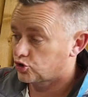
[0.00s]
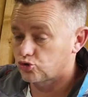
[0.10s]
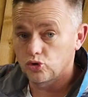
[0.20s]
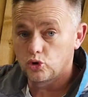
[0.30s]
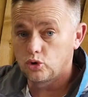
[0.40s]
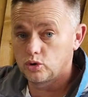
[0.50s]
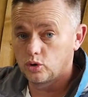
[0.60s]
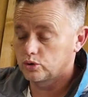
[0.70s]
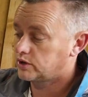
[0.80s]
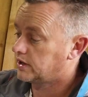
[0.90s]
straw
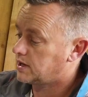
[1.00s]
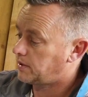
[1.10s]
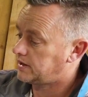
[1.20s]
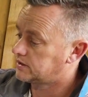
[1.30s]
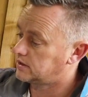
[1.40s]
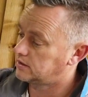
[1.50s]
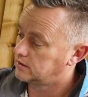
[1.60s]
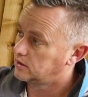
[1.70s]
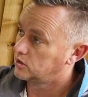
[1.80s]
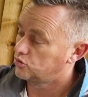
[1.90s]
or turkey baster.
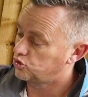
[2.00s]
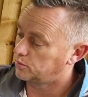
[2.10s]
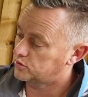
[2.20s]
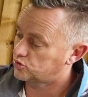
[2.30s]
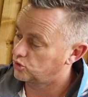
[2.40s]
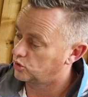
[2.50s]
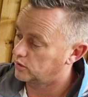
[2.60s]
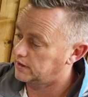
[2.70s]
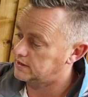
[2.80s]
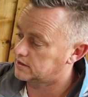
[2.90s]
Drop the
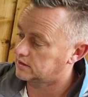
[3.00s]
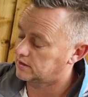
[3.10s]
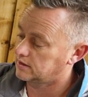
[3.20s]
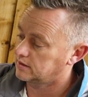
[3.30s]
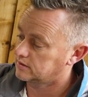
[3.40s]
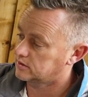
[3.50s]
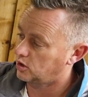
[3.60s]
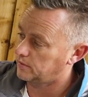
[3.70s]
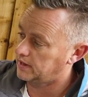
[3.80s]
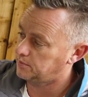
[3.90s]
straw into the
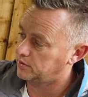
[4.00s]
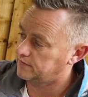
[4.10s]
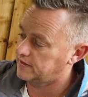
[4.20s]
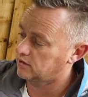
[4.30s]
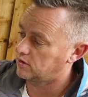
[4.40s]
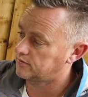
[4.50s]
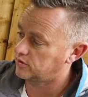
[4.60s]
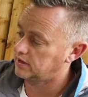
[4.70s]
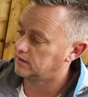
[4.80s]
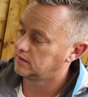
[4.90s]
top there, put your finger
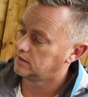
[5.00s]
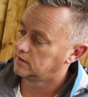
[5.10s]
over it,